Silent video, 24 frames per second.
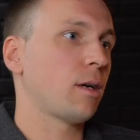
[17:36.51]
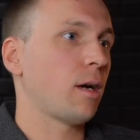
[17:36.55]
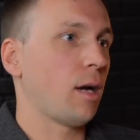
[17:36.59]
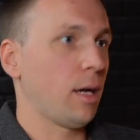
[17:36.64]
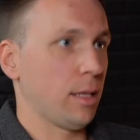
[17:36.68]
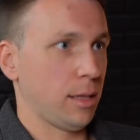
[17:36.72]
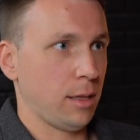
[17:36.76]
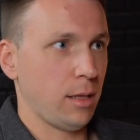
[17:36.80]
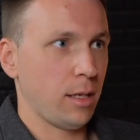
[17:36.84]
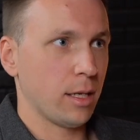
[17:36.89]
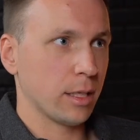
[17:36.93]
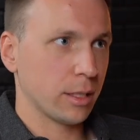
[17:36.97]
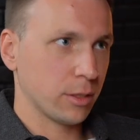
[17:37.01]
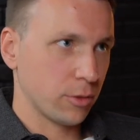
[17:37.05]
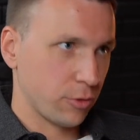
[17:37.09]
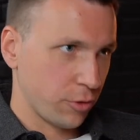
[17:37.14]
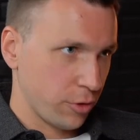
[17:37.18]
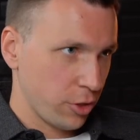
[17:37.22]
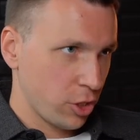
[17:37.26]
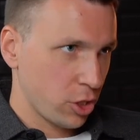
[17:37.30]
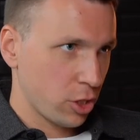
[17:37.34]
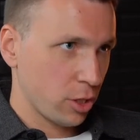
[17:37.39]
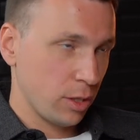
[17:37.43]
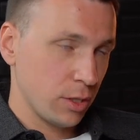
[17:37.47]
unlike
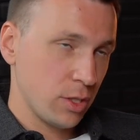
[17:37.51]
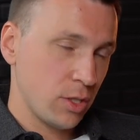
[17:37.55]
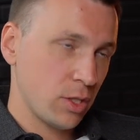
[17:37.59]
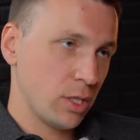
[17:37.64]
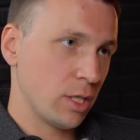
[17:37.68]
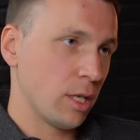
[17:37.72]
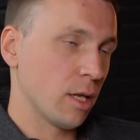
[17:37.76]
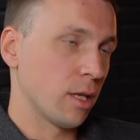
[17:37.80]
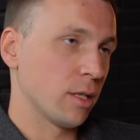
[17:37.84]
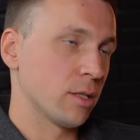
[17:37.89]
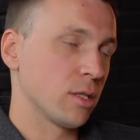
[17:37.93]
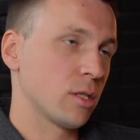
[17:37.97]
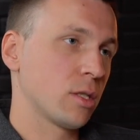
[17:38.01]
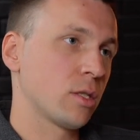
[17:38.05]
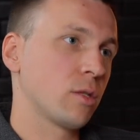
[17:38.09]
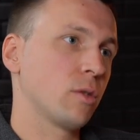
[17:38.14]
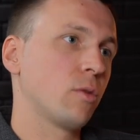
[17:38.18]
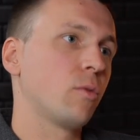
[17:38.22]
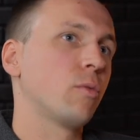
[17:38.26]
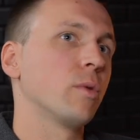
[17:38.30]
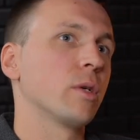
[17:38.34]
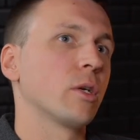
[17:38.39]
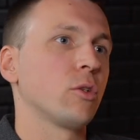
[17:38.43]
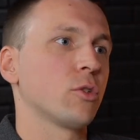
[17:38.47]
traditional ECNs,
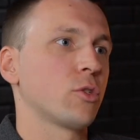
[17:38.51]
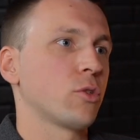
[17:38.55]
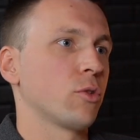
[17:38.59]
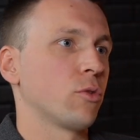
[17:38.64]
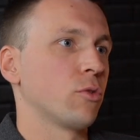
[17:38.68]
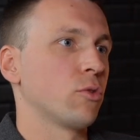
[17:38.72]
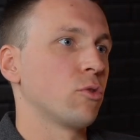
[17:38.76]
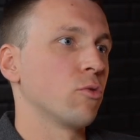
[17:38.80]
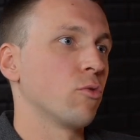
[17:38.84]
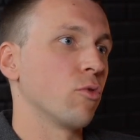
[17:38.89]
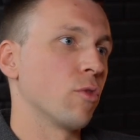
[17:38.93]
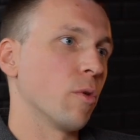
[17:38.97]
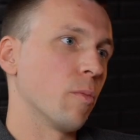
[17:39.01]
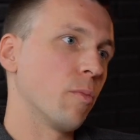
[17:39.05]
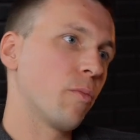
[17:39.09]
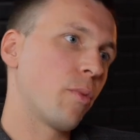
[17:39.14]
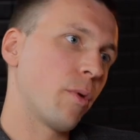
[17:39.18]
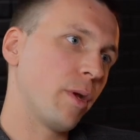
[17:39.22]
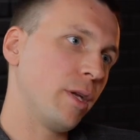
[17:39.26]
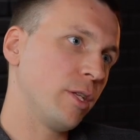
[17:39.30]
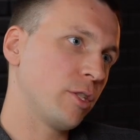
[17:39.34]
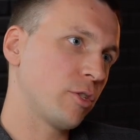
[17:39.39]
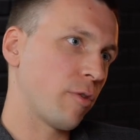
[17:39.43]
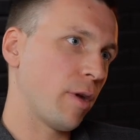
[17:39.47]
we also do the
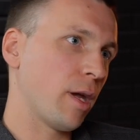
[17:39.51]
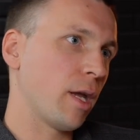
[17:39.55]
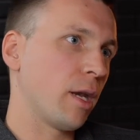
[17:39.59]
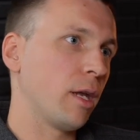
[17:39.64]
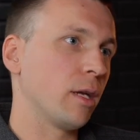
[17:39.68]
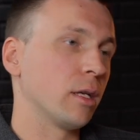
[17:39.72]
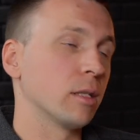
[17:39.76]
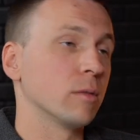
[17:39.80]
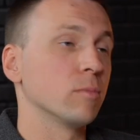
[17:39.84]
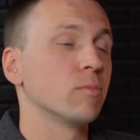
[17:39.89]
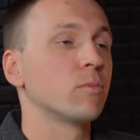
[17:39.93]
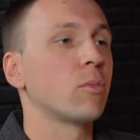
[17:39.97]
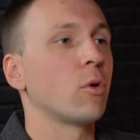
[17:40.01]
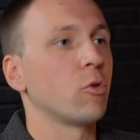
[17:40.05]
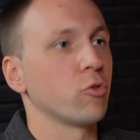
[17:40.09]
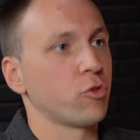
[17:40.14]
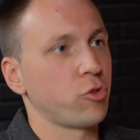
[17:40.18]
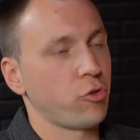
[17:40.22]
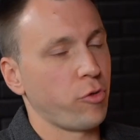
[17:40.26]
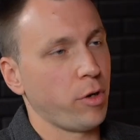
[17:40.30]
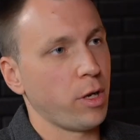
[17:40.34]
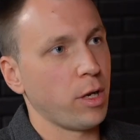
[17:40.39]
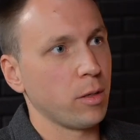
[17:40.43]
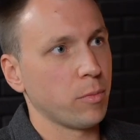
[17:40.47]
pre-trading and
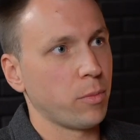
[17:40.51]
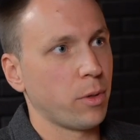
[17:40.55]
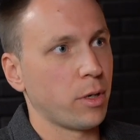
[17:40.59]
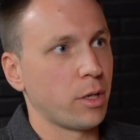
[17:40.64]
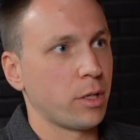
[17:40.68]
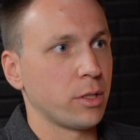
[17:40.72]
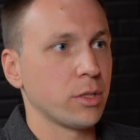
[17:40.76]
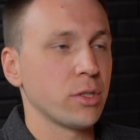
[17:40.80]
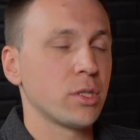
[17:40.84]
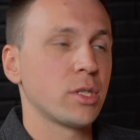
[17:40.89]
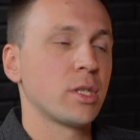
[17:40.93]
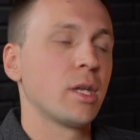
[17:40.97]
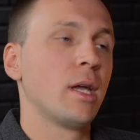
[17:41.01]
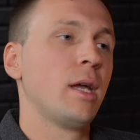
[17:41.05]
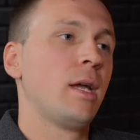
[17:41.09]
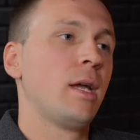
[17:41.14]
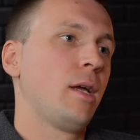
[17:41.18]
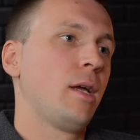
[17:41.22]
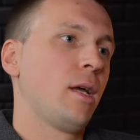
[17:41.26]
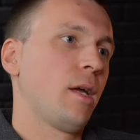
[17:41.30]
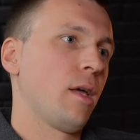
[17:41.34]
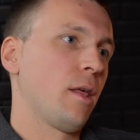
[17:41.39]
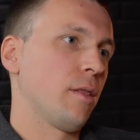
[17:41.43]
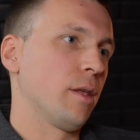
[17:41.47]
post-trading parts
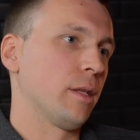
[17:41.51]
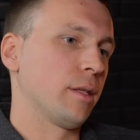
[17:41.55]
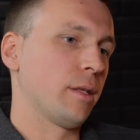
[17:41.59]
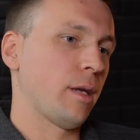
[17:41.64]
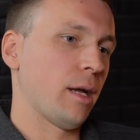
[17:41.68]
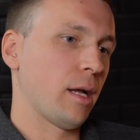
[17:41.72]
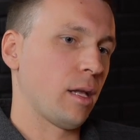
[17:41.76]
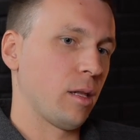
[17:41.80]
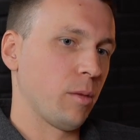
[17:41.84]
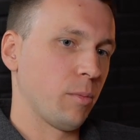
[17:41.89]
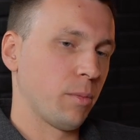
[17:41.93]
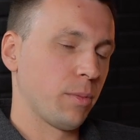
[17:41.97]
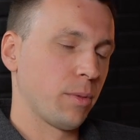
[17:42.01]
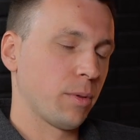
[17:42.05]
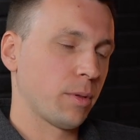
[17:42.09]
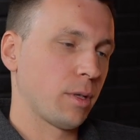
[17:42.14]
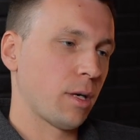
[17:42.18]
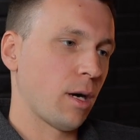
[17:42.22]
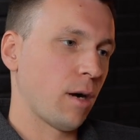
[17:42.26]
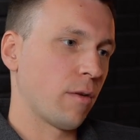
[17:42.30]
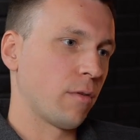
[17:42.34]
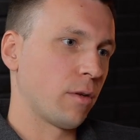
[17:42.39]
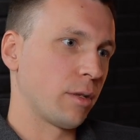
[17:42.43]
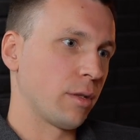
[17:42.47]
that help
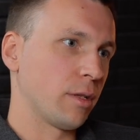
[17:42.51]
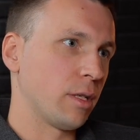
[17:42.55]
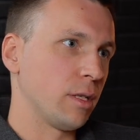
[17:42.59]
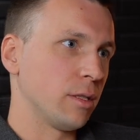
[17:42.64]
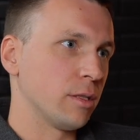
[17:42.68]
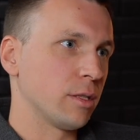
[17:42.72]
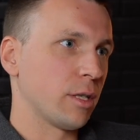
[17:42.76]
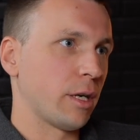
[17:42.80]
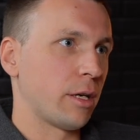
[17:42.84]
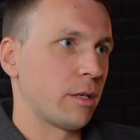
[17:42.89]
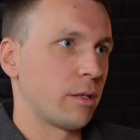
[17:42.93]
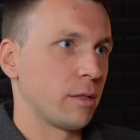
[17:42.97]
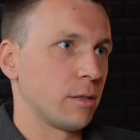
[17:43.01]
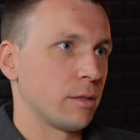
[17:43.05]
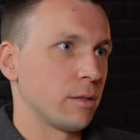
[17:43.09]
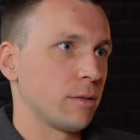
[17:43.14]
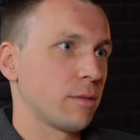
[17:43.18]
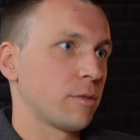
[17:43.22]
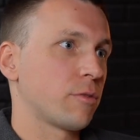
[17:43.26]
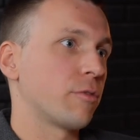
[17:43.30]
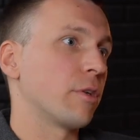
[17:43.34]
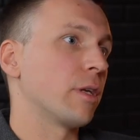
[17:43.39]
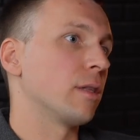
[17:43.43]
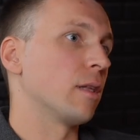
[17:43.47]
cover the entire
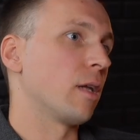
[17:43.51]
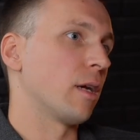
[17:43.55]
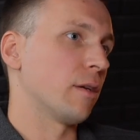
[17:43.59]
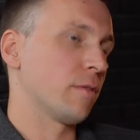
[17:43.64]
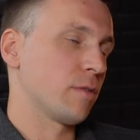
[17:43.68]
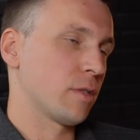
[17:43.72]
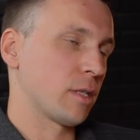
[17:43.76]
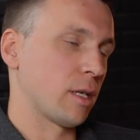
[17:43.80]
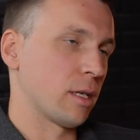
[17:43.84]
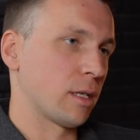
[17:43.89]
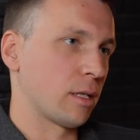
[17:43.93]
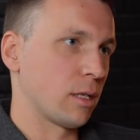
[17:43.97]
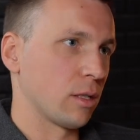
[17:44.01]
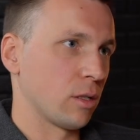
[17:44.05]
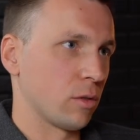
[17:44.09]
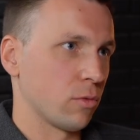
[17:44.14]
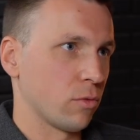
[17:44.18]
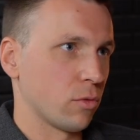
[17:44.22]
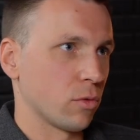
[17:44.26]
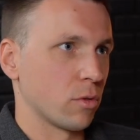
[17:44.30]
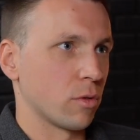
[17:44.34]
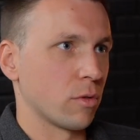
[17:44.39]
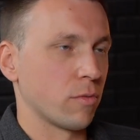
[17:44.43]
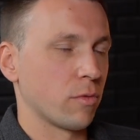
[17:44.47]
trade life cycle
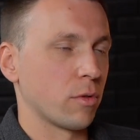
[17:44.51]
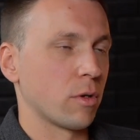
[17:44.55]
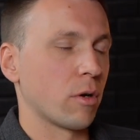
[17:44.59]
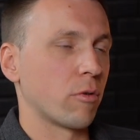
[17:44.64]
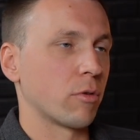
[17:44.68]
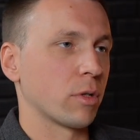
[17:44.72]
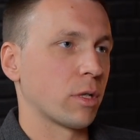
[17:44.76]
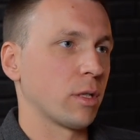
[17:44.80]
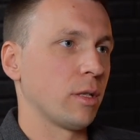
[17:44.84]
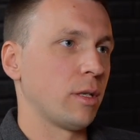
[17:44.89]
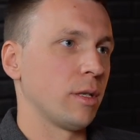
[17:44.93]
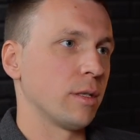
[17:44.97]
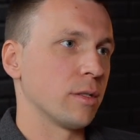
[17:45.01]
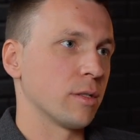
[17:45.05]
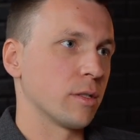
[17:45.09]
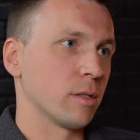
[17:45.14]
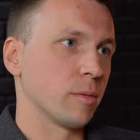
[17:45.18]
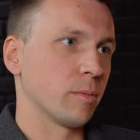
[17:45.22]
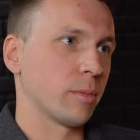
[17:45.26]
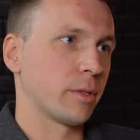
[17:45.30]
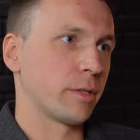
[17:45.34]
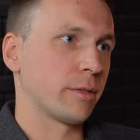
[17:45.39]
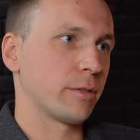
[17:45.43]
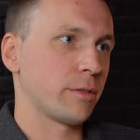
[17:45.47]
for our clients
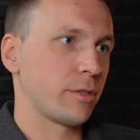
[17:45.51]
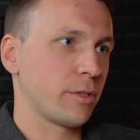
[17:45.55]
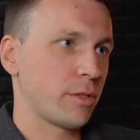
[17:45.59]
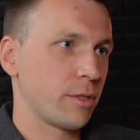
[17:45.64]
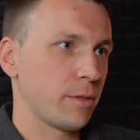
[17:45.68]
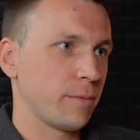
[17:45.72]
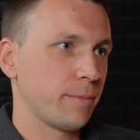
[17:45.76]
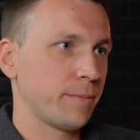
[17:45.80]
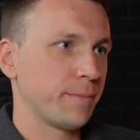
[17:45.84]
and partners.